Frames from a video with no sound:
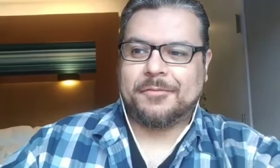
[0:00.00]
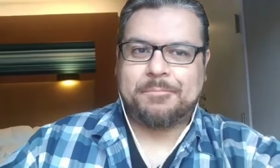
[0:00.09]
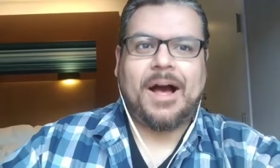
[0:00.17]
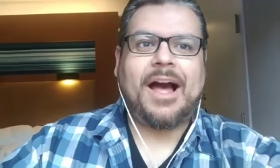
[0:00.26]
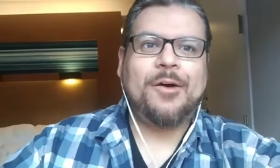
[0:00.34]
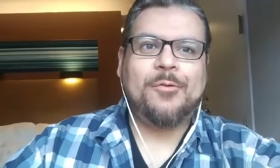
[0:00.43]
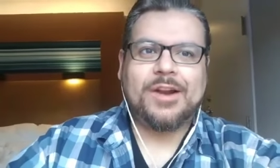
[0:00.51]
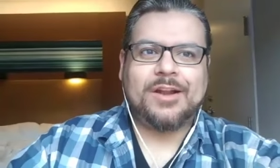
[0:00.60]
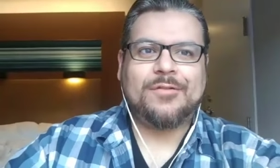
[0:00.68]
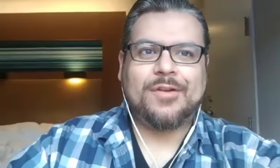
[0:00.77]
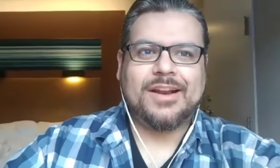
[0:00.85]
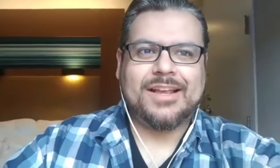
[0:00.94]
buy
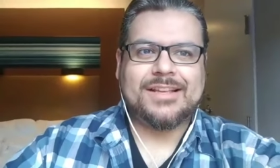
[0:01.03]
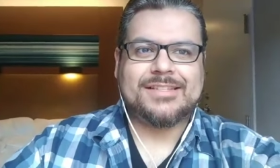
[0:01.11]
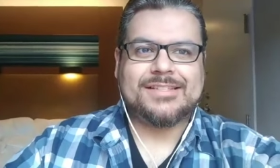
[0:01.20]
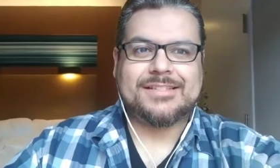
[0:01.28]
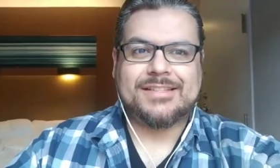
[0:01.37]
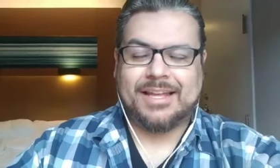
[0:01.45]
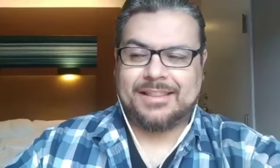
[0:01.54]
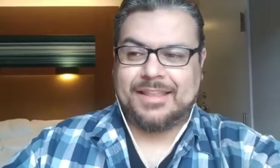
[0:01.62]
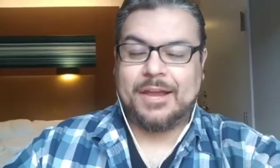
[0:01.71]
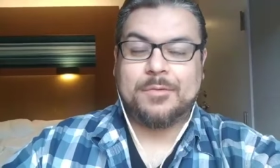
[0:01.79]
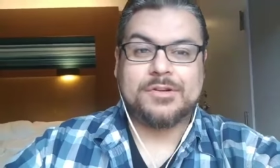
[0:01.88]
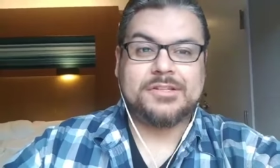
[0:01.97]
whatever it is that
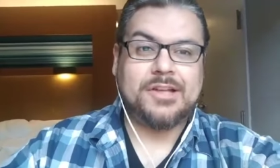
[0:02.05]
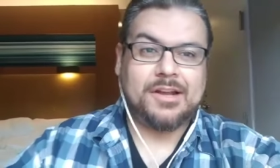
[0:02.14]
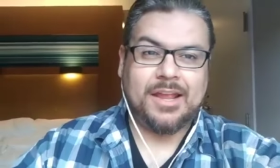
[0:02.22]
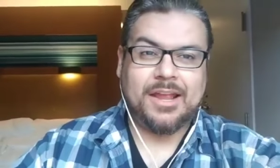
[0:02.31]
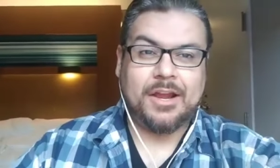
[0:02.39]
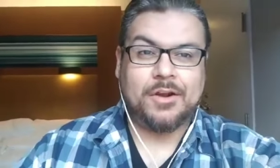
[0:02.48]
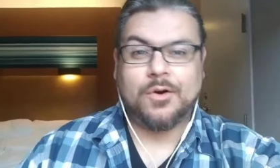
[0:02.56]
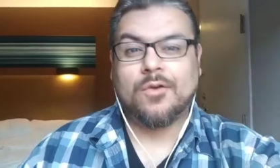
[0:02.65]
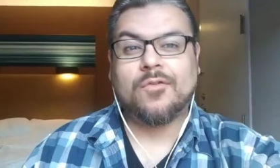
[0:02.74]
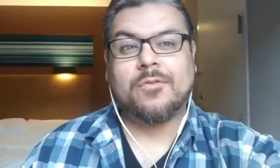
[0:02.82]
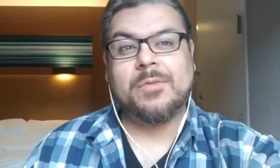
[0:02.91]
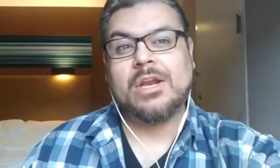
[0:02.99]
they were studying in
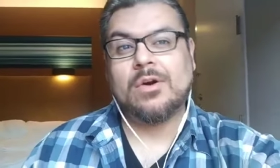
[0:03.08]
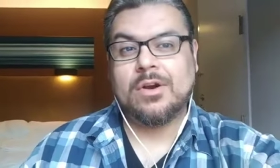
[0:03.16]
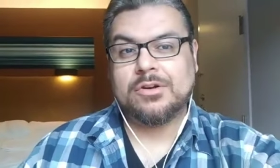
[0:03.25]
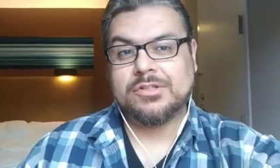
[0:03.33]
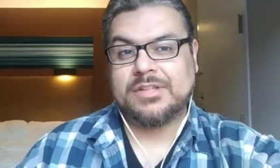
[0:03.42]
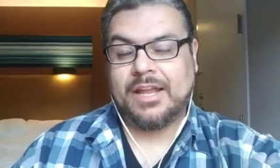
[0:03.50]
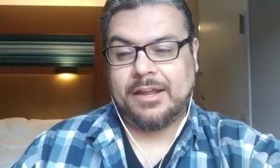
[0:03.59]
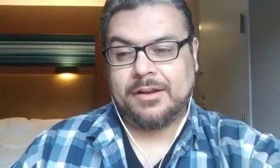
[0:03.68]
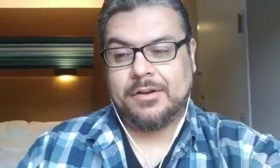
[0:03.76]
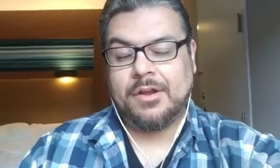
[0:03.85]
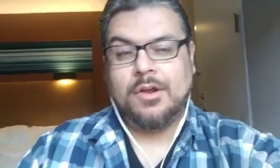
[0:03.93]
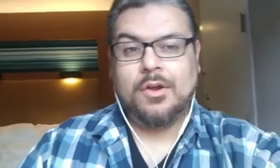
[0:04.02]
order for me to
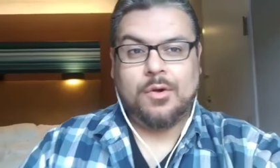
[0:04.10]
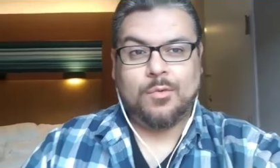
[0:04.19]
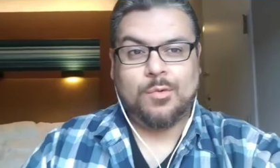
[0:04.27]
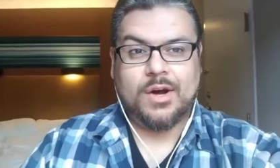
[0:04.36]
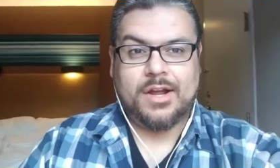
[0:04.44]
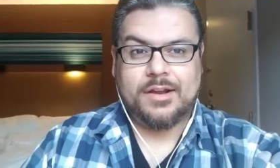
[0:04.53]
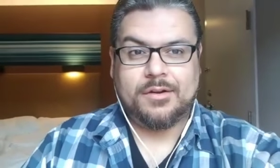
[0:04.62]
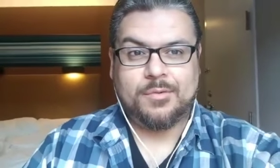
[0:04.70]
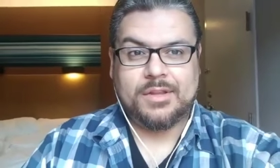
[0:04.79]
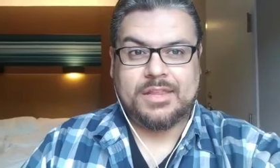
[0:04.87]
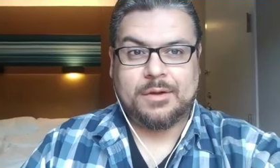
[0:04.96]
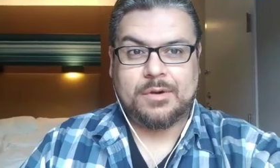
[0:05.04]
understand what
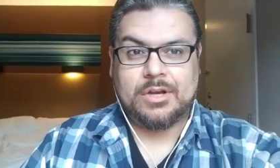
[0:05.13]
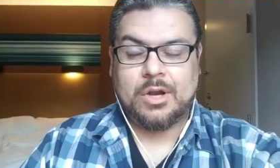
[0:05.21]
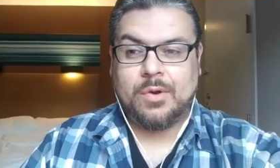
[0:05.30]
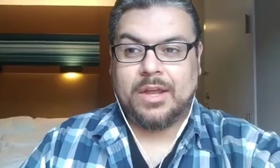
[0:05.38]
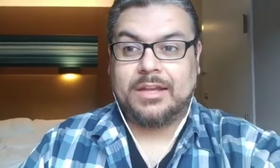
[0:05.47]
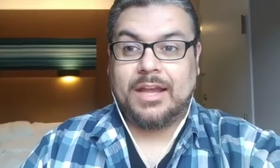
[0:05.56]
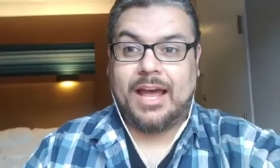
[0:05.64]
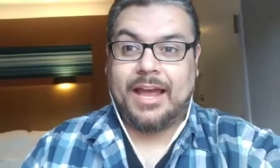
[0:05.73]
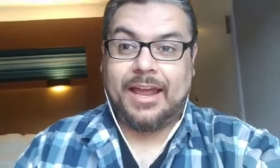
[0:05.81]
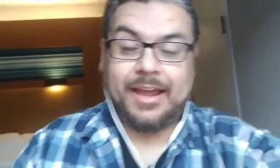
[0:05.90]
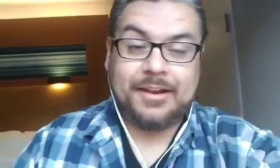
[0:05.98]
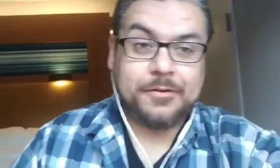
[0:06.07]
what they were doing. I,
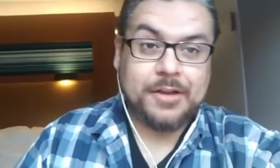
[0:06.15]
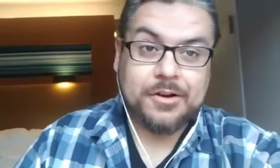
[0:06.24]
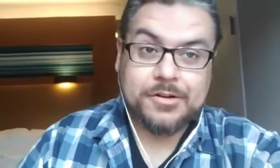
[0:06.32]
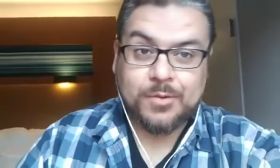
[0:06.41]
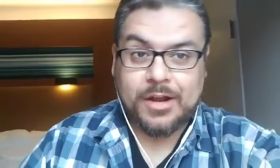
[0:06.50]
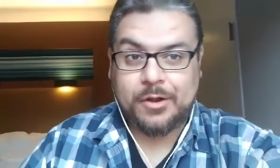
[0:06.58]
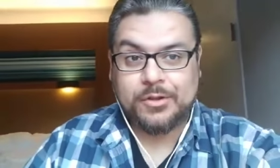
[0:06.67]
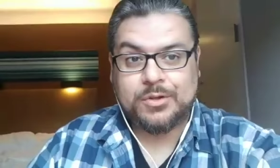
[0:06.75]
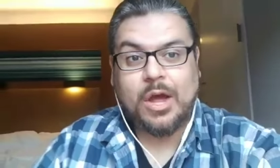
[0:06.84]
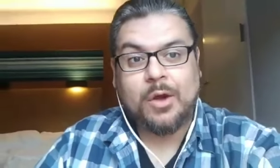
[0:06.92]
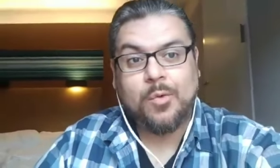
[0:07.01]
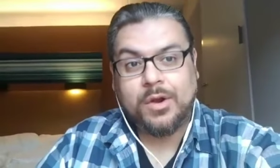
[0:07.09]
and here's what I would,
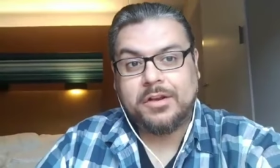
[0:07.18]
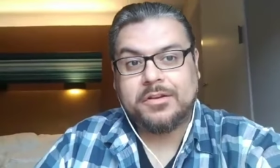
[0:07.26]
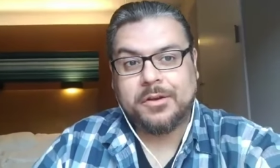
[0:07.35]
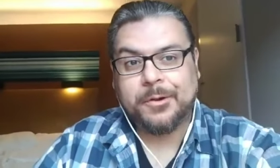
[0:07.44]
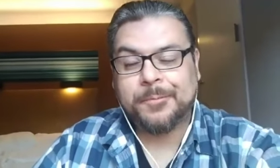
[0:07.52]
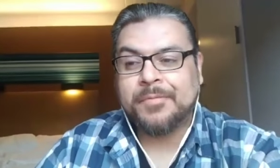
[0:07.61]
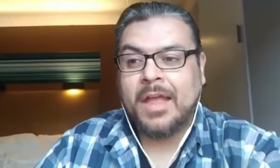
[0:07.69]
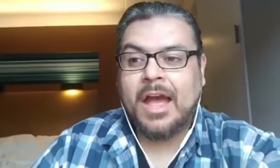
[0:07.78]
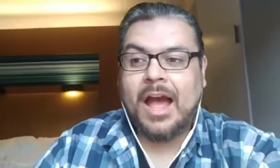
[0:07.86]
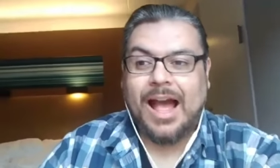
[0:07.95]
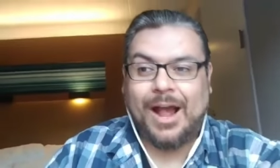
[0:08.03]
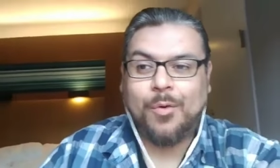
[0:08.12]
I wouldn't do.
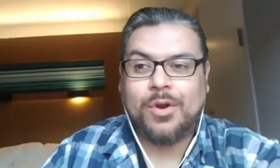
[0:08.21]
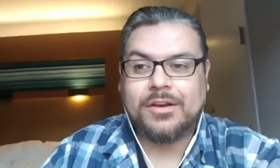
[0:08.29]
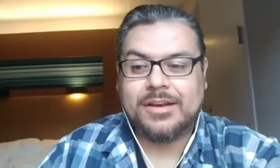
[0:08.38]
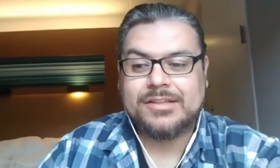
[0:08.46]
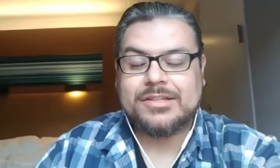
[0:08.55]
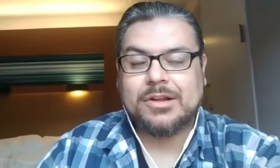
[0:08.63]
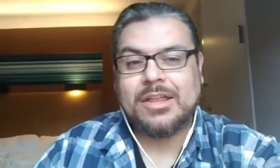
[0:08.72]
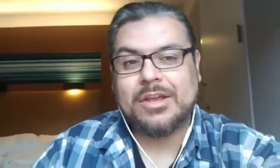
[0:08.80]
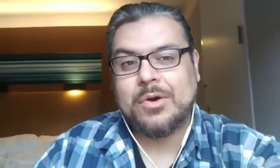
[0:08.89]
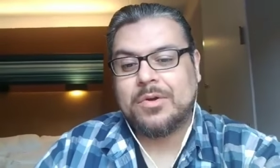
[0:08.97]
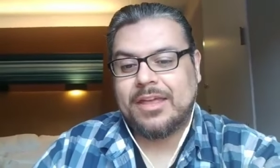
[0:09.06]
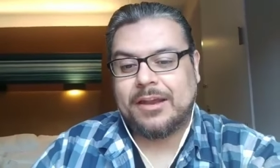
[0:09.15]
I wouldn't necessarily
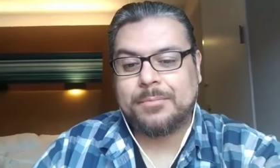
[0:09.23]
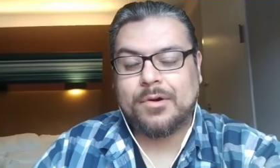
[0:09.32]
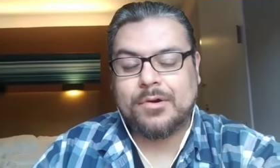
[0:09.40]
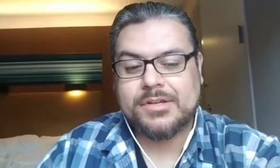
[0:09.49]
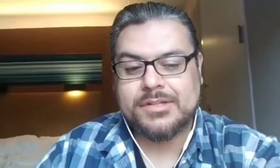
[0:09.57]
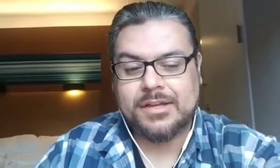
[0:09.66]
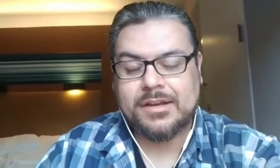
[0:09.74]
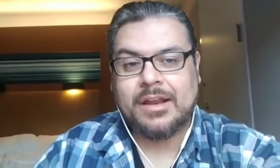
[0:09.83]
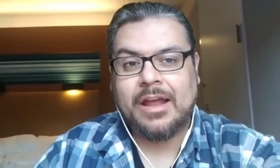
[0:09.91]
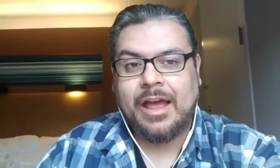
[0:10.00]
go to that person